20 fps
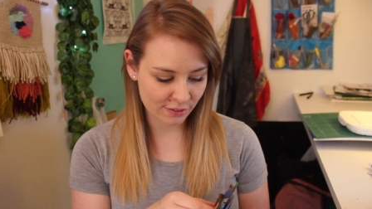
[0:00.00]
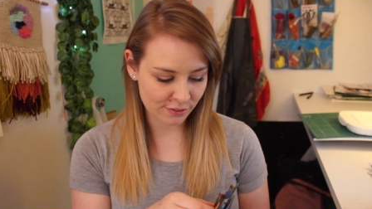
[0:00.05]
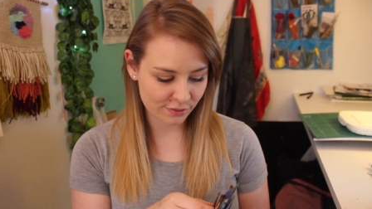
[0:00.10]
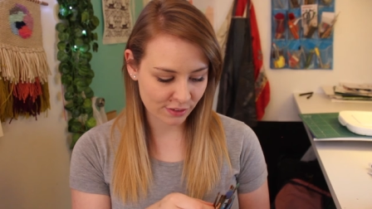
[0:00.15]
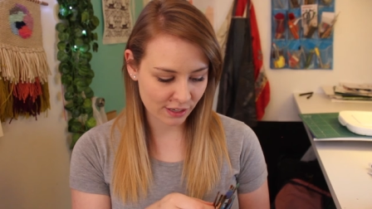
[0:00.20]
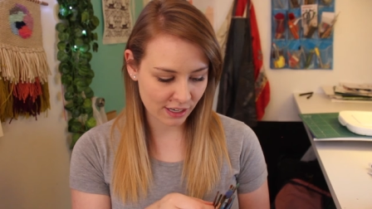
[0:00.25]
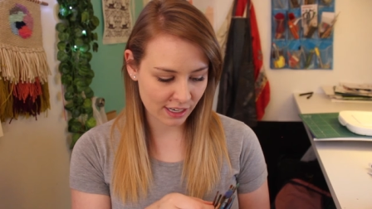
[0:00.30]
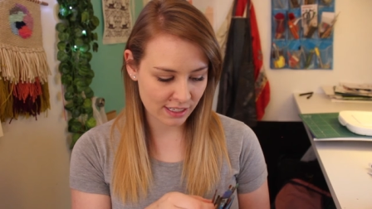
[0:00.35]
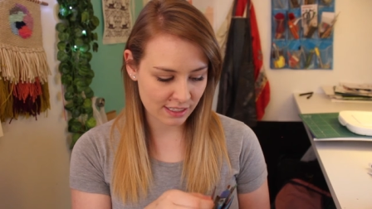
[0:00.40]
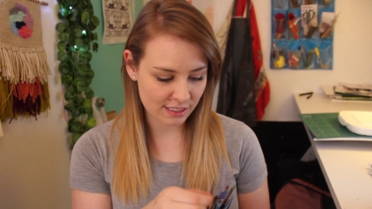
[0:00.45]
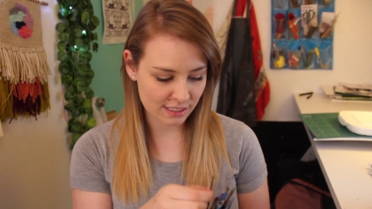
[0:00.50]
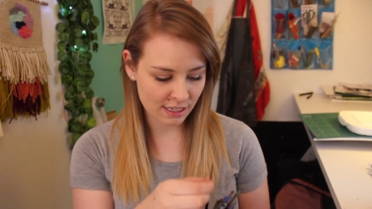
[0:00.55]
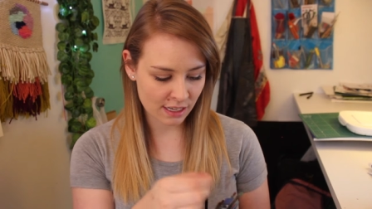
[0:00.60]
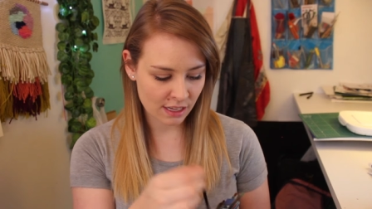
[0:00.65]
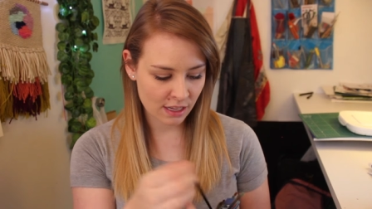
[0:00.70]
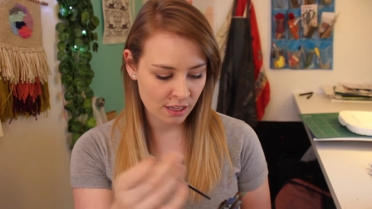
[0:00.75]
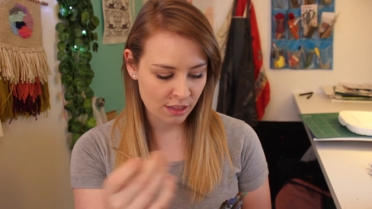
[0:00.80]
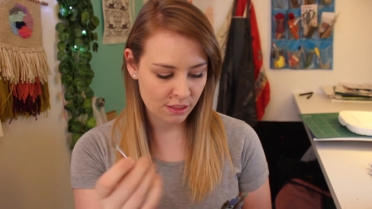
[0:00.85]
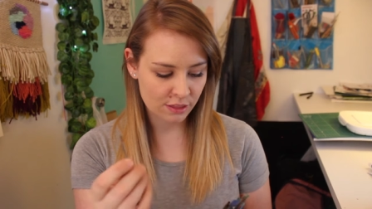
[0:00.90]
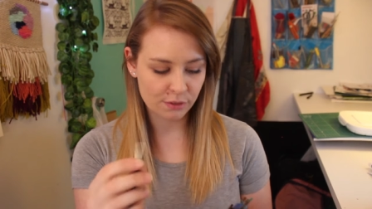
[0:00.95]
to find
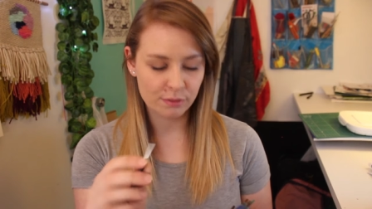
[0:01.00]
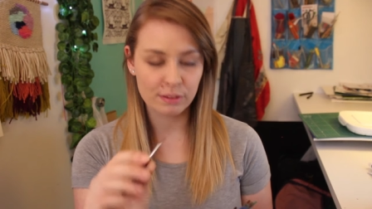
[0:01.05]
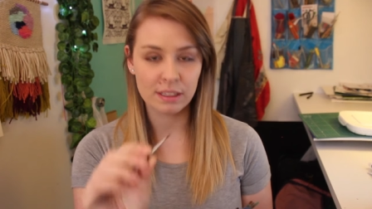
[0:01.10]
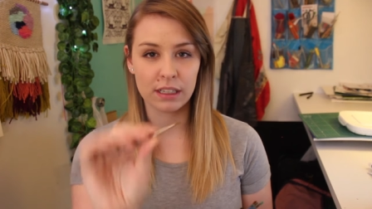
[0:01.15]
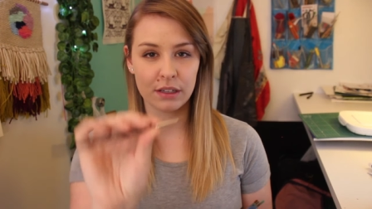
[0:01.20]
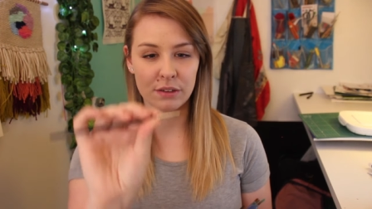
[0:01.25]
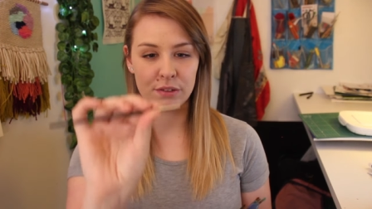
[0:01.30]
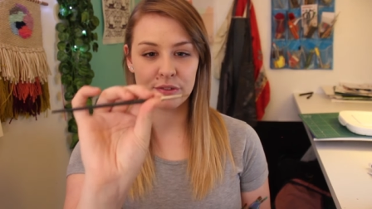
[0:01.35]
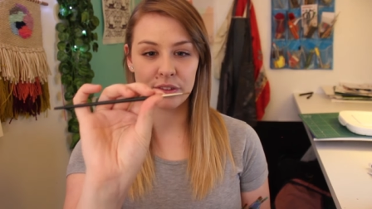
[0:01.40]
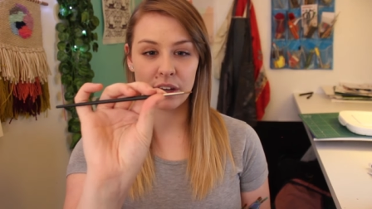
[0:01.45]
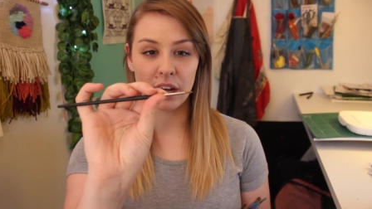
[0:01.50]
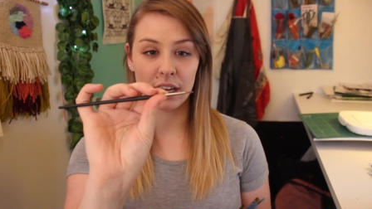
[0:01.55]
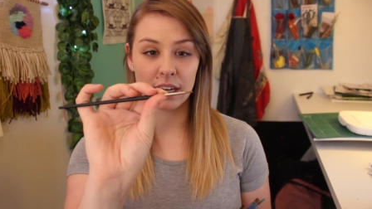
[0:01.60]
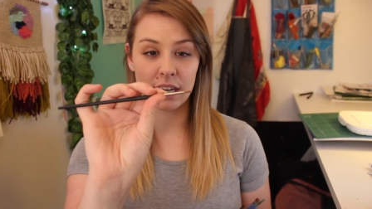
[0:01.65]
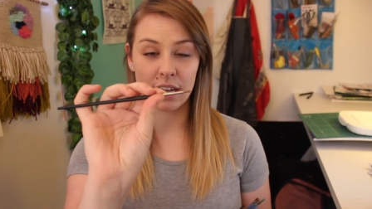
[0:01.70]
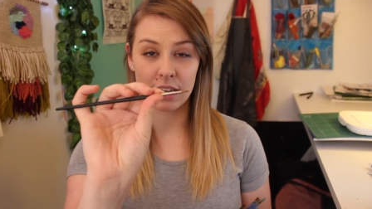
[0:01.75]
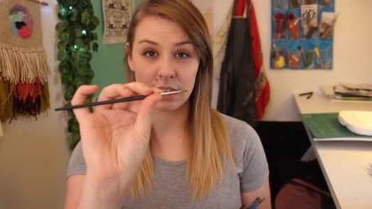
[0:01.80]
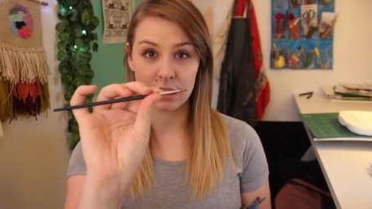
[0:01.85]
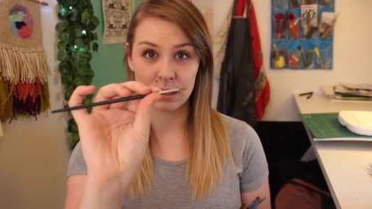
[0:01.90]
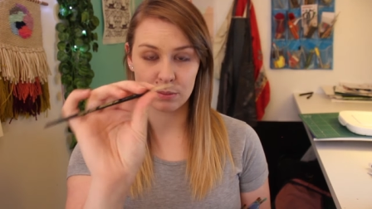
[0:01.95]
the really
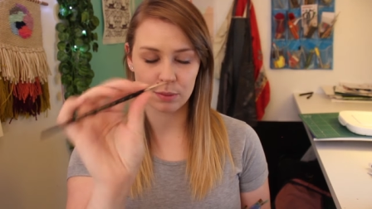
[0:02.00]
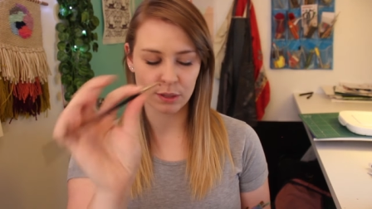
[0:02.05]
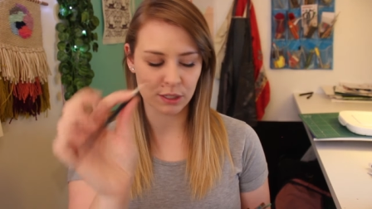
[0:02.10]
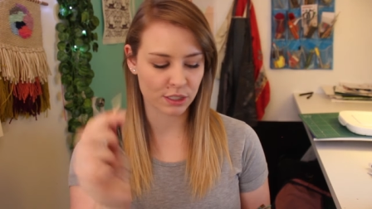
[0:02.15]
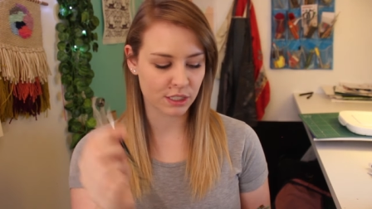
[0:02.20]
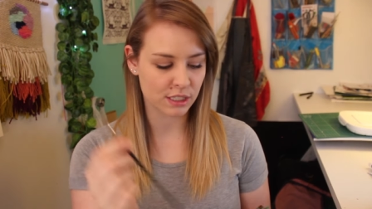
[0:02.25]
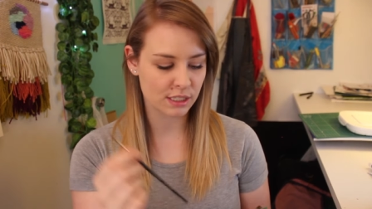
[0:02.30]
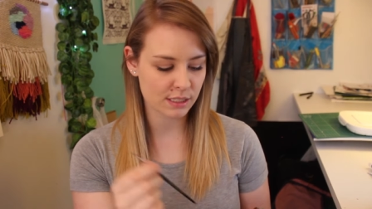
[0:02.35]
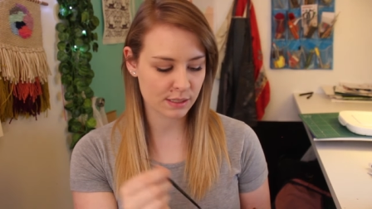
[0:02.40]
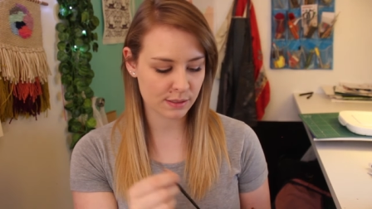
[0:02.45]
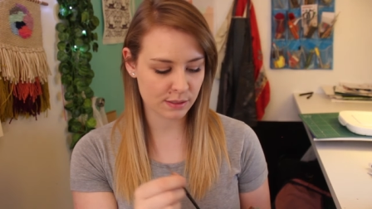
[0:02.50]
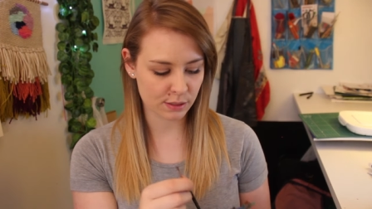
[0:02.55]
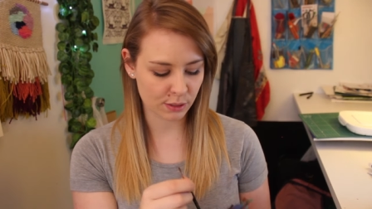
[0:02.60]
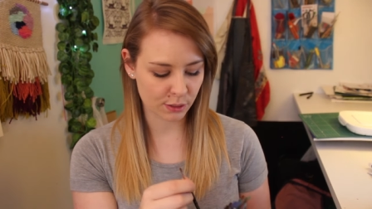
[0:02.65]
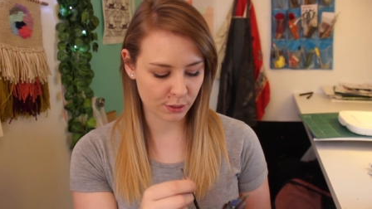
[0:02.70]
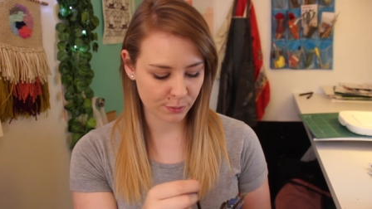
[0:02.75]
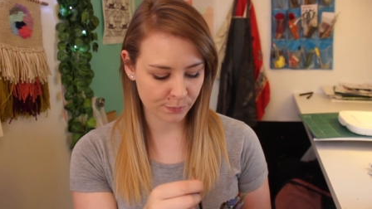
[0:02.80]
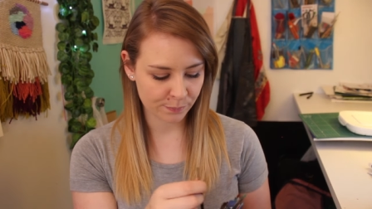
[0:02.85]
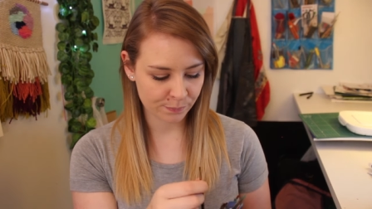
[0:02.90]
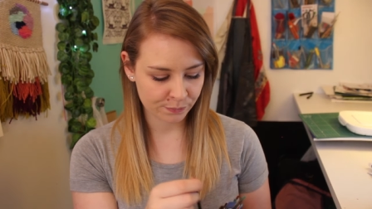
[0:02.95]
fine-headed brushes.
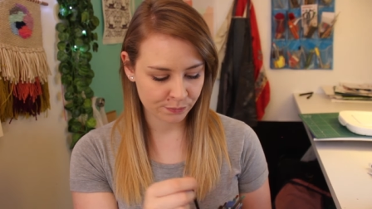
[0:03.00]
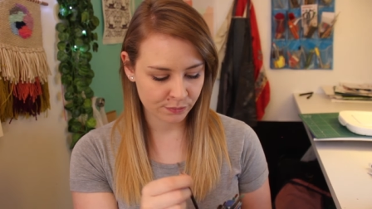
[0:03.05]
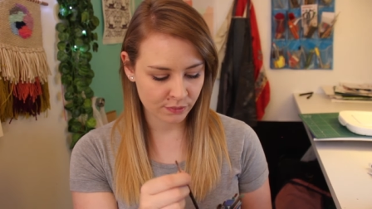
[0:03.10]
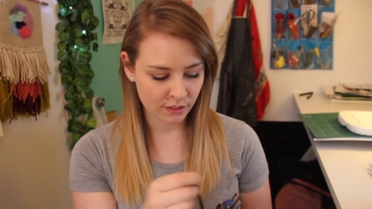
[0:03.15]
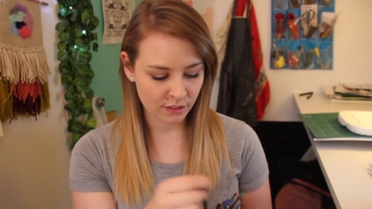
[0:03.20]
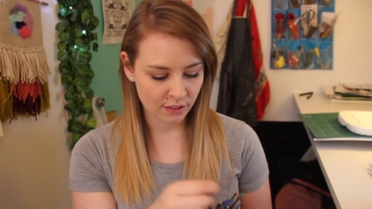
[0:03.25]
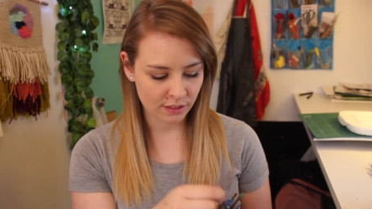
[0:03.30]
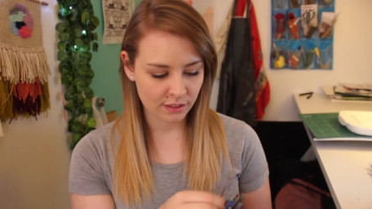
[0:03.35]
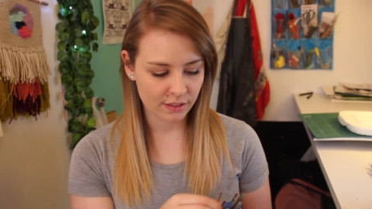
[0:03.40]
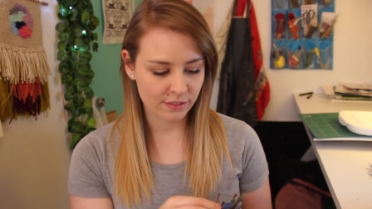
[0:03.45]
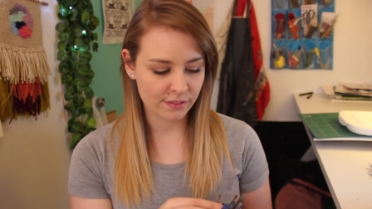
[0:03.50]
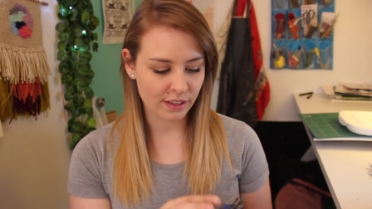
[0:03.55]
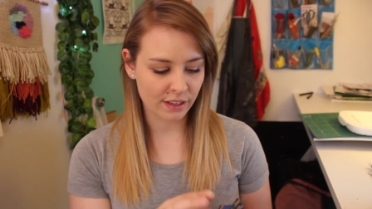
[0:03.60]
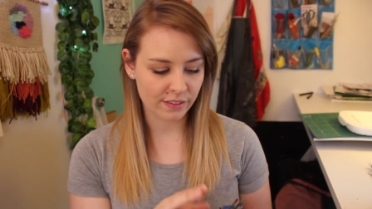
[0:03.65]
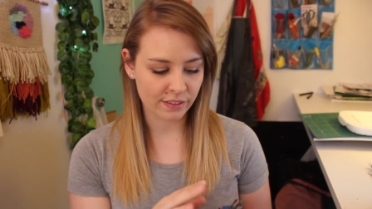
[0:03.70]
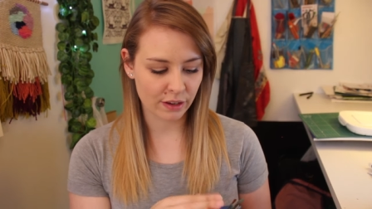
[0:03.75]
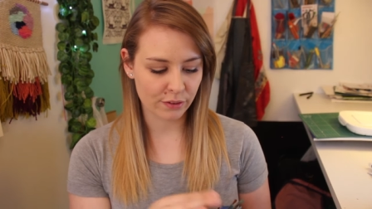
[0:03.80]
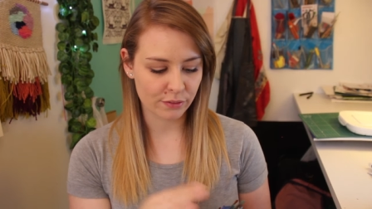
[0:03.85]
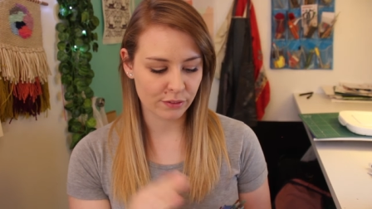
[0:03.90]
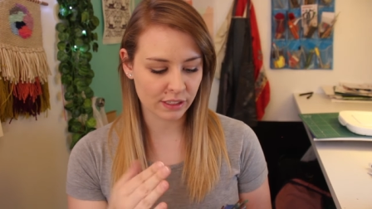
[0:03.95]
So
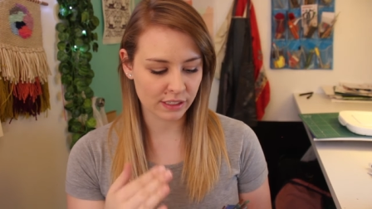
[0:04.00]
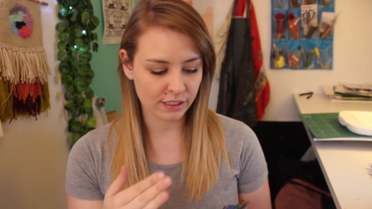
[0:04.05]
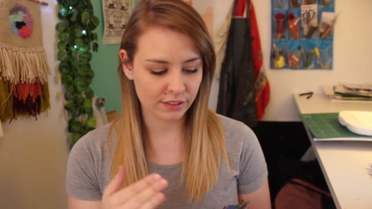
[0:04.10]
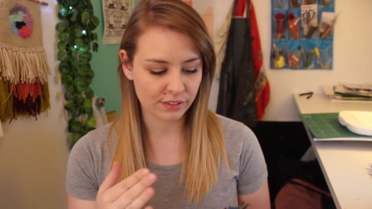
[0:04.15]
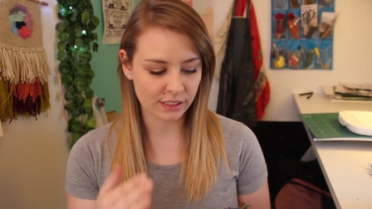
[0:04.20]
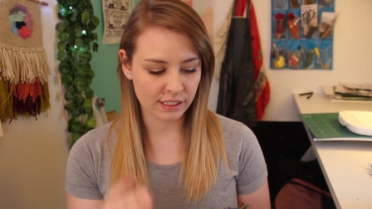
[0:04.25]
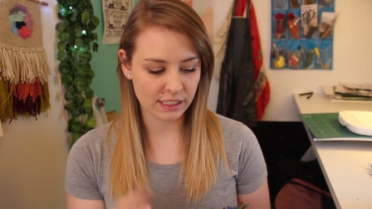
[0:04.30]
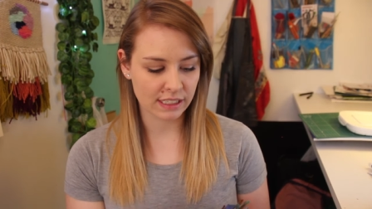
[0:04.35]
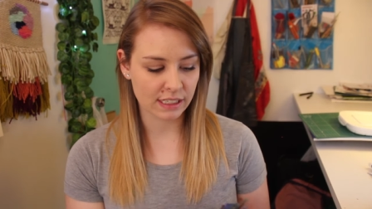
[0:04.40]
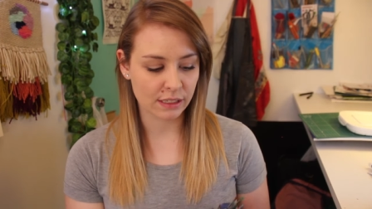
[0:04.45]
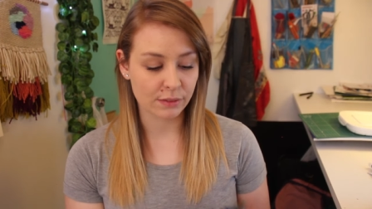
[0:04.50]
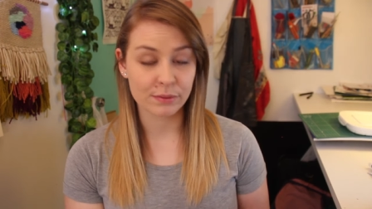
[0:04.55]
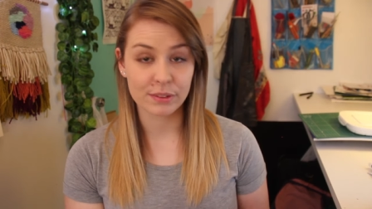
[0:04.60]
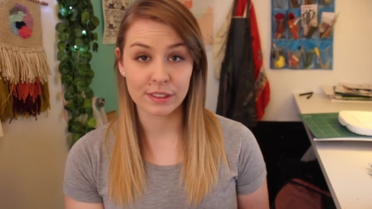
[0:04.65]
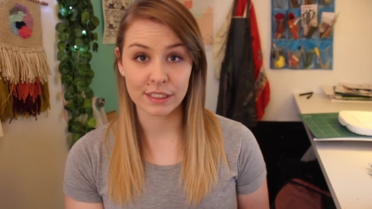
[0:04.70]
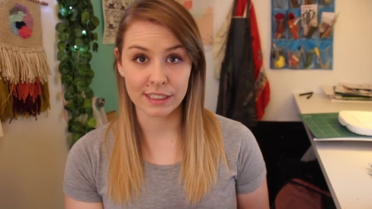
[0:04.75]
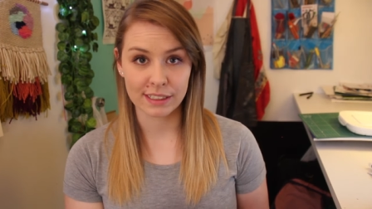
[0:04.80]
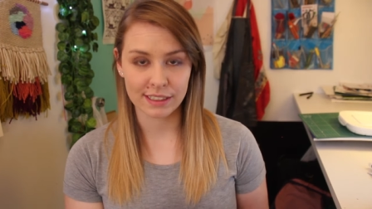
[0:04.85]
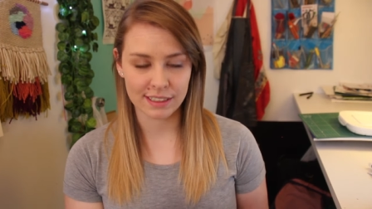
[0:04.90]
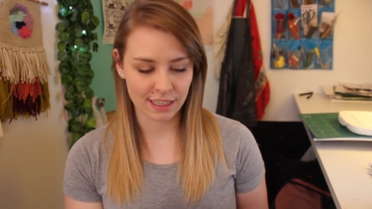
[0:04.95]
found that really, really
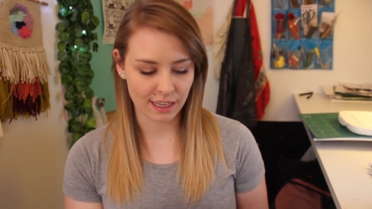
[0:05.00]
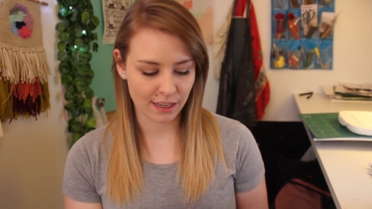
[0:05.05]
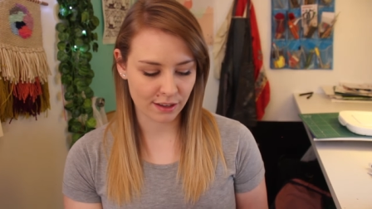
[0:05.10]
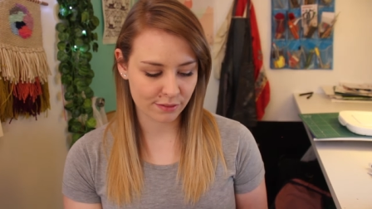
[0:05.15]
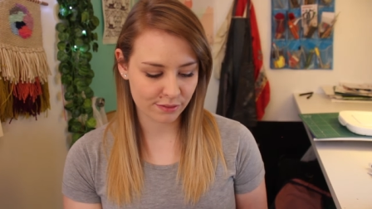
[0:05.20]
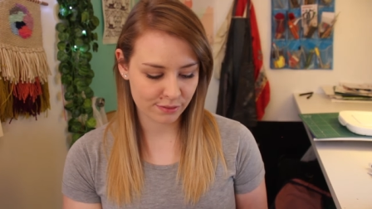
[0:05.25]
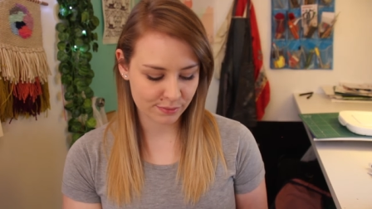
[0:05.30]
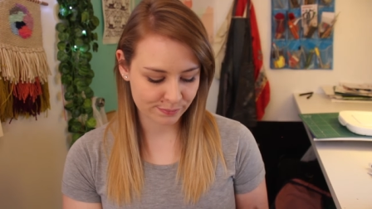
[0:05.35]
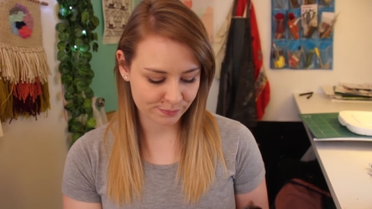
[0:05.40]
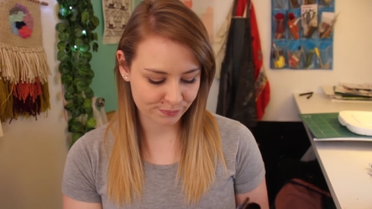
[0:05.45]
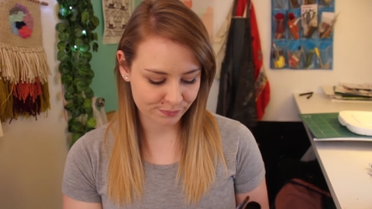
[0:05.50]
comforting to have.